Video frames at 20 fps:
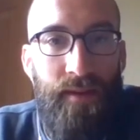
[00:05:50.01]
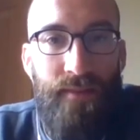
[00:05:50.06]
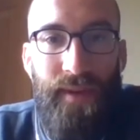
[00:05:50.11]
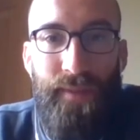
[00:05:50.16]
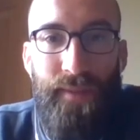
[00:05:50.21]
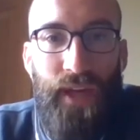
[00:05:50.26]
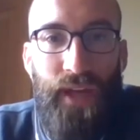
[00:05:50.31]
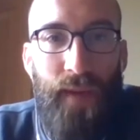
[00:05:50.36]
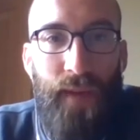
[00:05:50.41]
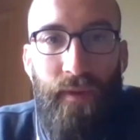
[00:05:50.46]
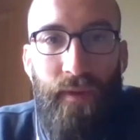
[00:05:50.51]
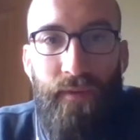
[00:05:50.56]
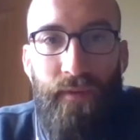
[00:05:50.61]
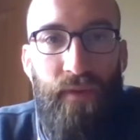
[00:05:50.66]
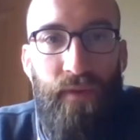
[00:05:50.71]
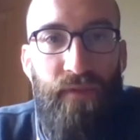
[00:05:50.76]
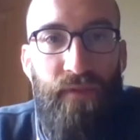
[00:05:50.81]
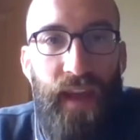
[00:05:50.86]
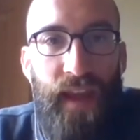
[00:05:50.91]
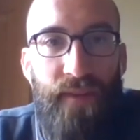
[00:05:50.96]
a couple of
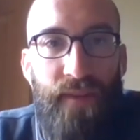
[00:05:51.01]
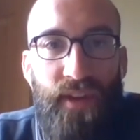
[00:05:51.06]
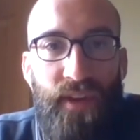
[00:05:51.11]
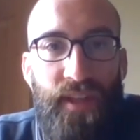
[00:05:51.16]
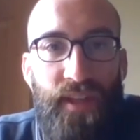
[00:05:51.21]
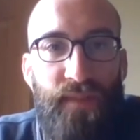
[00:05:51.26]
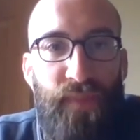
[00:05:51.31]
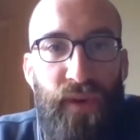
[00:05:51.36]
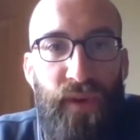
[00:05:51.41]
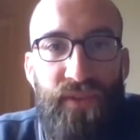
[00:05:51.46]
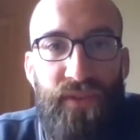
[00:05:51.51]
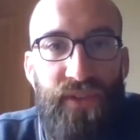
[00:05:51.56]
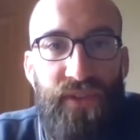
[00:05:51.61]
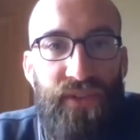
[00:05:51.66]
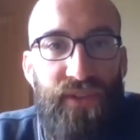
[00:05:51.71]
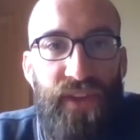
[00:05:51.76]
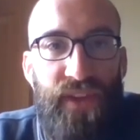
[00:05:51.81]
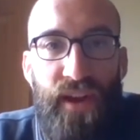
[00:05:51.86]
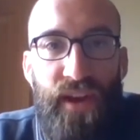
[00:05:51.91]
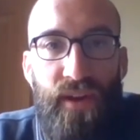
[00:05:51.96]
your favorite
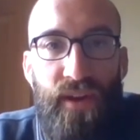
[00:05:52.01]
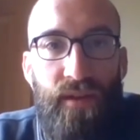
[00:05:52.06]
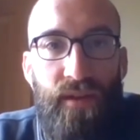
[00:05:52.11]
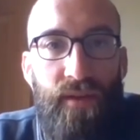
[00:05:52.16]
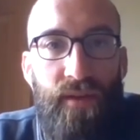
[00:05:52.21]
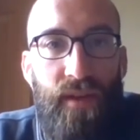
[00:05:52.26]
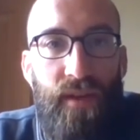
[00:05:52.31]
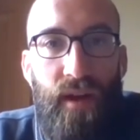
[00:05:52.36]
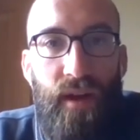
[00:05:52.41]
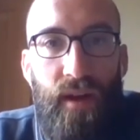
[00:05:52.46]
experiences there.